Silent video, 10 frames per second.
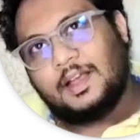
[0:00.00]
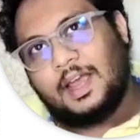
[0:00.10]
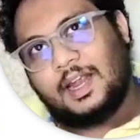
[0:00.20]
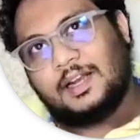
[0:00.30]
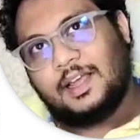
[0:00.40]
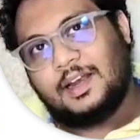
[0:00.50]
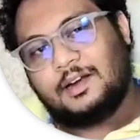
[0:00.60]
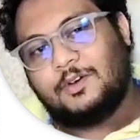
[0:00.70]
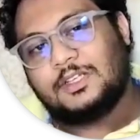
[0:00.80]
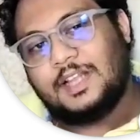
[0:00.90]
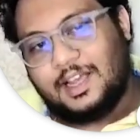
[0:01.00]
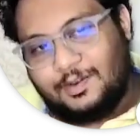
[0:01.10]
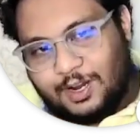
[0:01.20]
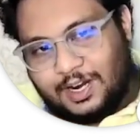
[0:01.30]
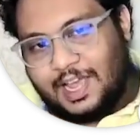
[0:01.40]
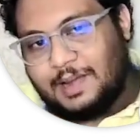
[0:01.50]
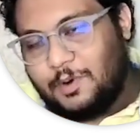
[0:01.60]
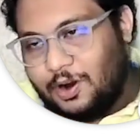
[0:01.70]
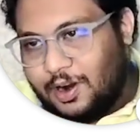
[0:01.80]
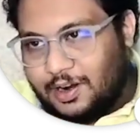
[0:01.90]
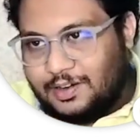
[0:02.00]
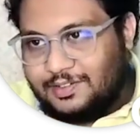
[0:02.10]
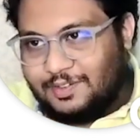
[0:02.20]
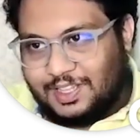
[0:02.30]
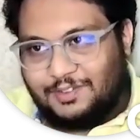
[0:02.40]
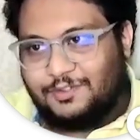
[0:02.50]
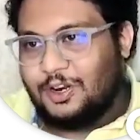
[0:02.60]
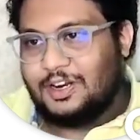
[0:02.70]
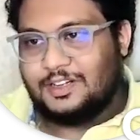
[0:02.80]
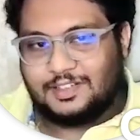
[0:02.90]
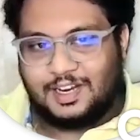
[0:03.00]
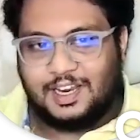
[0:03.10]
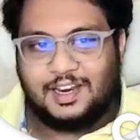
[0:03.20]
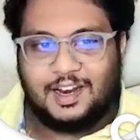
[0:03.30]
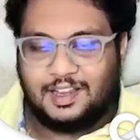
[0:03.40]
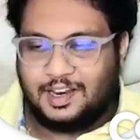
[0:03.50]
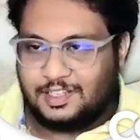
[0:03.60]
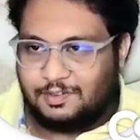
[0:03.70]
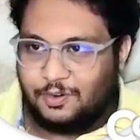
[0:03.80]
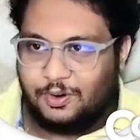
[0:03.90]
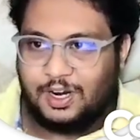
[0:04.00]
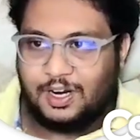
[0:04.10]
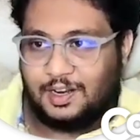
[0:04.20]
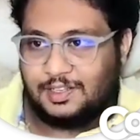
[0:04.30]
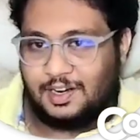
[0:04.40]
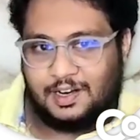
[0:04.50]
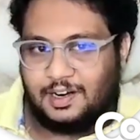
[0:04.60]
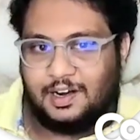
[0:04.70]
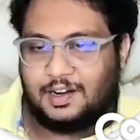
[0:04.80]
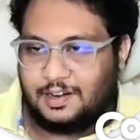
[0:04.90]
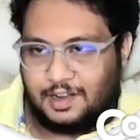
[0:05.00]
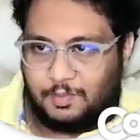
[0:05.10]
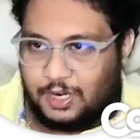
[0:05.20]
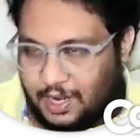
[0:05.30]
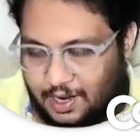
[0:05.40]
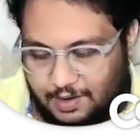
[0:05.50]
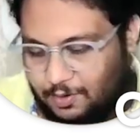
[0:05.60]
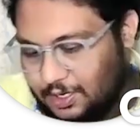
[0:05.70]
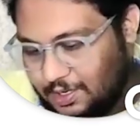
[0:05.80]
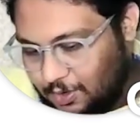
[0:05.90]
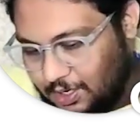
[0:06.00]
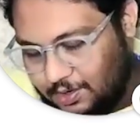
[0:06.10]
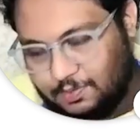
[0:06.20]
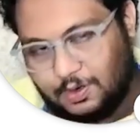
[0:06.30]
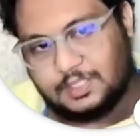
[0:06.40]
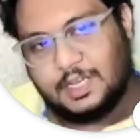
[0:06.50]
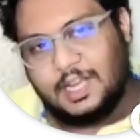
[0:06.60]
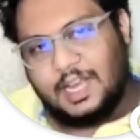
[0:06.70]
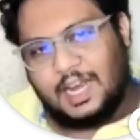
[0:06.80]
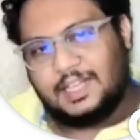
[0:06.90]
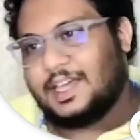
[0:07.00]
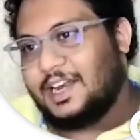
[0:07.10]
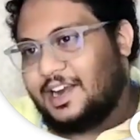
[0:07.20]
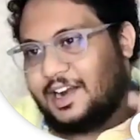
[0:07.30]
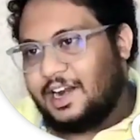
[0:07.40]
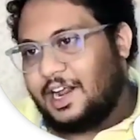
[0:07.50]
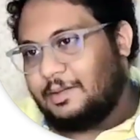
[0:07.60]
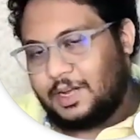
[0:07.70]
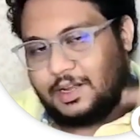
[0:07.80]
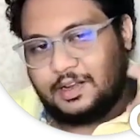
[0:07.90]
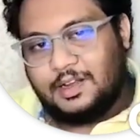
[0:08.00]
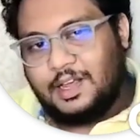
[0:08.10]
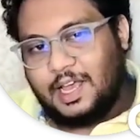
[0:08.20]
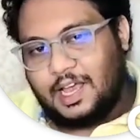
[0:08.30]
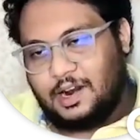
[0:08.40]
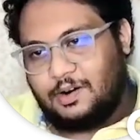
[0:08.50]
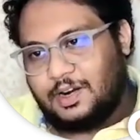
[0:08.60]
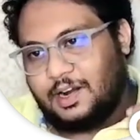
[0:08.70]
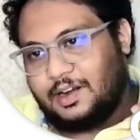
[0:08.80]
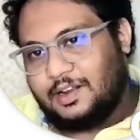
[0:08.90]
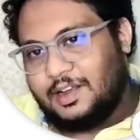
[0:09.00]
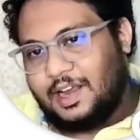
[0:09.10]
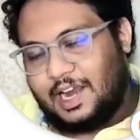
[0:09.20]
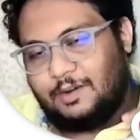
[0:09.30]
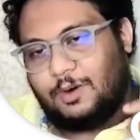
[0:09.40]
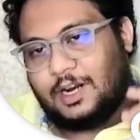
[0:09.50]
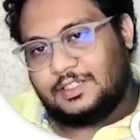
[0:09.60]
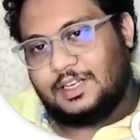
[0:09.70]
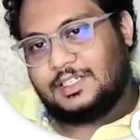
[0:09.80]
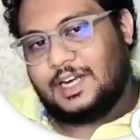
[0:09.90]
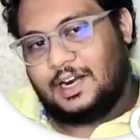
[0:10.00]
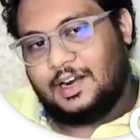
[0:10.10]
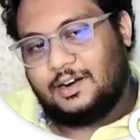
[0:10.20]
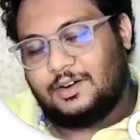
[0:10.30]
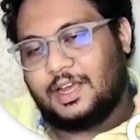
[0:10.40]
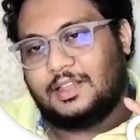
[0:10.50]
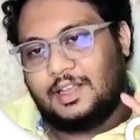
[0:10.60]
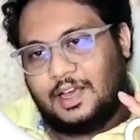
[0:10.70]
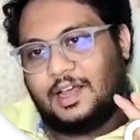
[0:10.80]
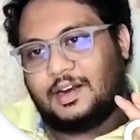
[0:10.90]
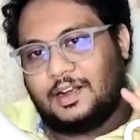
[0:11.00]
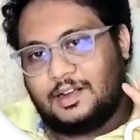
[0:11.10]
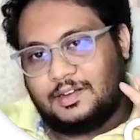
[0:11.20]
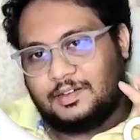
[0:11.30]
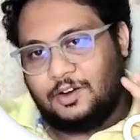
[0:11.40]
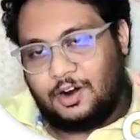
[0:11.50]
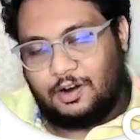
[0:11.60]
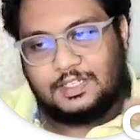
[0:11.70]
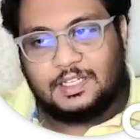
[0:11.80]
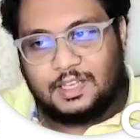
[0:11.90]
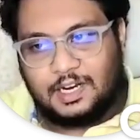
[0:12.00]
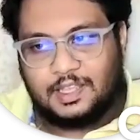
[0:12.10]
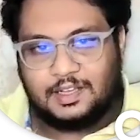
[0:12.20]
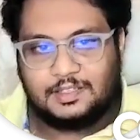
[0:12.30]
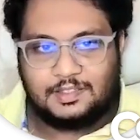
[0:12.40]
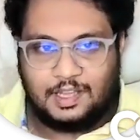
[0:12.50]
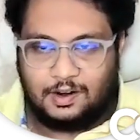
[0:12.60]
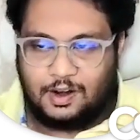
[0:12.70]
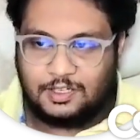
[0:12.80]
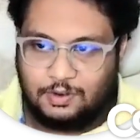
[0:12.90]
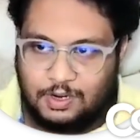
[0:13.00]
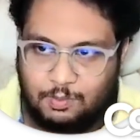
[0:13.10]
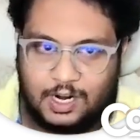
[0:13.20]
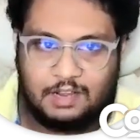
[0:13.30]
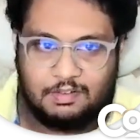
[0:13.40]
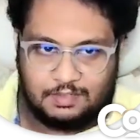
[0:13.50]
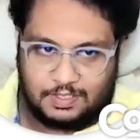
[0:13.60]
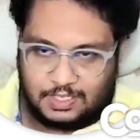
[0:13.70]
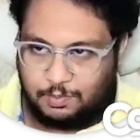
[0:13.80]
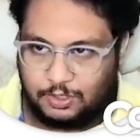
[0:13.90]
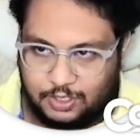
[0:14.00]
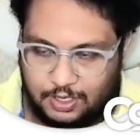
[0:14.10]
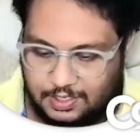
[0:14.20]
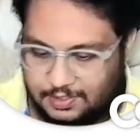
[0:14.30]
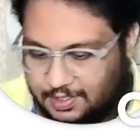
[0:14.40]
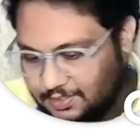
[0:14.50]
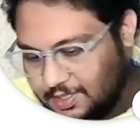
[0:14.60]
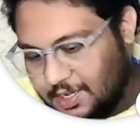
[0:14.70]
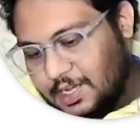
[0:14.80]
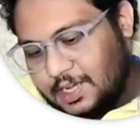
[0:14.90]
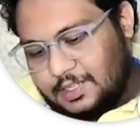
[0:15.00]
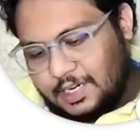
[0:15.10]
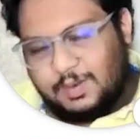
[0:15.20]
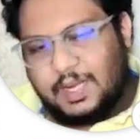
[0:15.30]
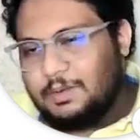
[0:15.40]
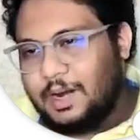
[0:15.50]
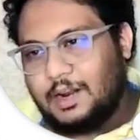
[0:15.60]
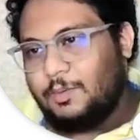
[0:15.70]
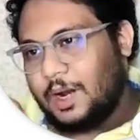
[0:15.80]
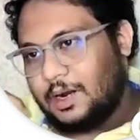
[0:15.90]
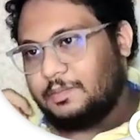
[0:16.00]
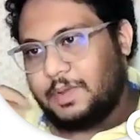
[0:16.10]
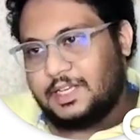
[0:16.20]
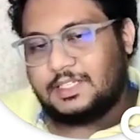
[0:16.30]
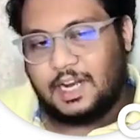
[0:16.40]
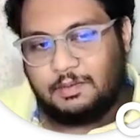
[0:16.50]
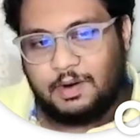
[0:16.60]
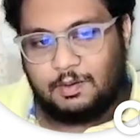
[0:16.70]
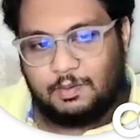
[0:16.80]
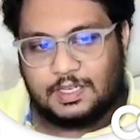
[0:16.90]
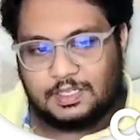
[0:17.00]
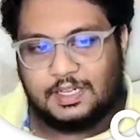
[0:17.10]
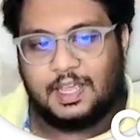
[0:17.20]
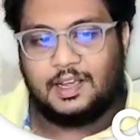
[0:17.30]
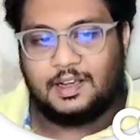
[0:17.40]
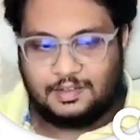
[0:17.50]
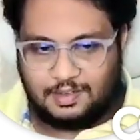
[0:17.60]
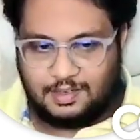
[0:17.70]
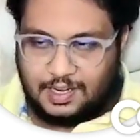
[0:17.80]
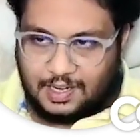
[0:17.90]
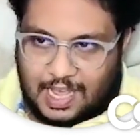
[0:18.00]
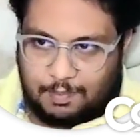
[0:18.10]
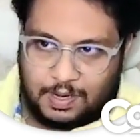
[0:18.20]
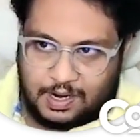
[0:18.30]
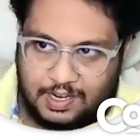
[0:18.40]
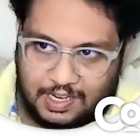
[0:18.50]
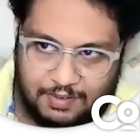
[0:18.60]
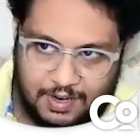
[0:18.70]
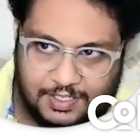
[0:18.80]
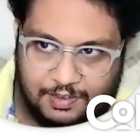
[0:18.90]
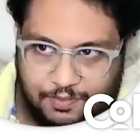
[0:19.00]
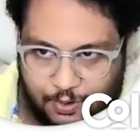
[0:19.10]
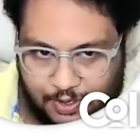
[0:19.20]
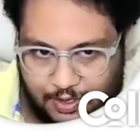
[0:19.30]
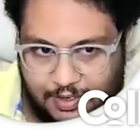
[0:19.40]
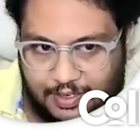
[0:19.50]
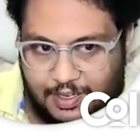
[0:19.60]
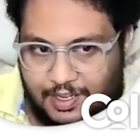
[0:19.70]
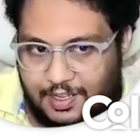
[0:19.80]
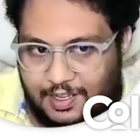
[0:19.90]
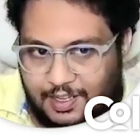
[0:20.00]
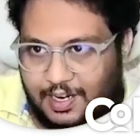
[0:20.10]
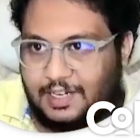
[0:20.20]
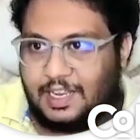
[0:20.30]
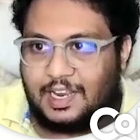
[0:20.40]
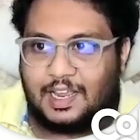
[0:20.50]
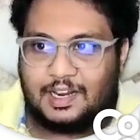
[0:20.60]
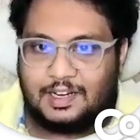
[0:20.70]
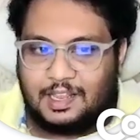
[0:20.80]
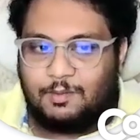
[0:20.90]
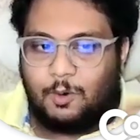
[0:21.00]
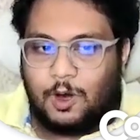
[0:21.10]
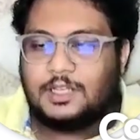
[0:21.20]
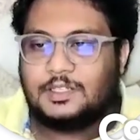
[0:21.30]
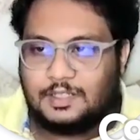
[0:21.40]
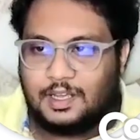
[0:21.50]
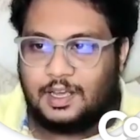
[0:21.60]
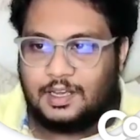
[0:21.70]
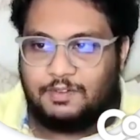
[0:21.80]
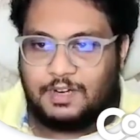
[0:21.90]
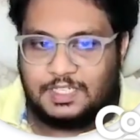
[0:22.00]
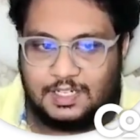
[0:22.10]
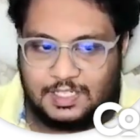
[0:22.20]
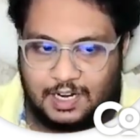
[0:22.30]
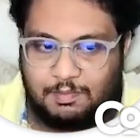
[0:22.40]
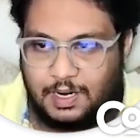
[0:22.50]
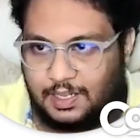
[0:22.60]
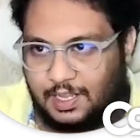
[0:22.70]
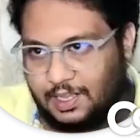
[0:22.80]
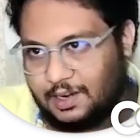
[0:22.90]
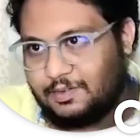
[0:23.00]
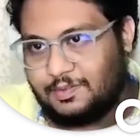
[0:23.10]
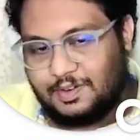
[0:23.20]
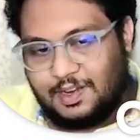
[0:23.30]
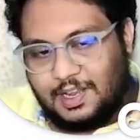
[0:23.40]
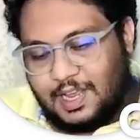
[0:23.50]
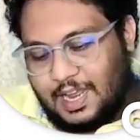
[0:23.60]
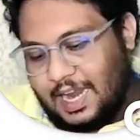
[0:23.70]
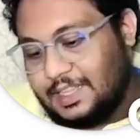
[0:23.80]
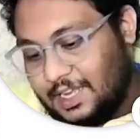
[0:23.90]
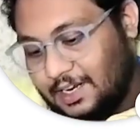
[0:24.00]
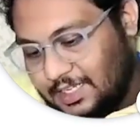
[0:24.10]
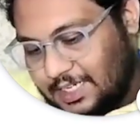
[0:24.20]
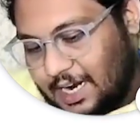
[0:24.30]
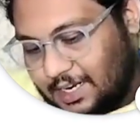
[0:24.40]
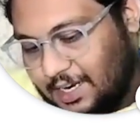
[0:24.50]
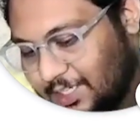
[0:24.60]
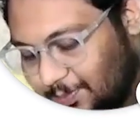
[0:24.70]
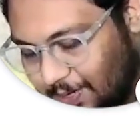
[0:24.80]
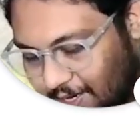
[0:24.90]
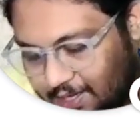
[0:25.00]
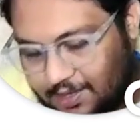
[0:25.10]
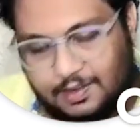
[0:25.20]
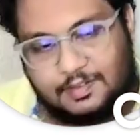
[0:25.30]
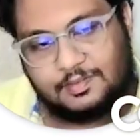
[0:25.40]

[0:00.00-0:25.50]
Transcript: and then it was like one iPod with a full screen, and there is a phone, and there is an internet communicator what they wanted to watch, and they created a drama around it. And once they started, okay, they are not launching three things, they are launching only one device which supports all these things. That's where he made a one big statement, which is like Apple reinvents the phone, right? There was a vision statement there. And then he started explaining,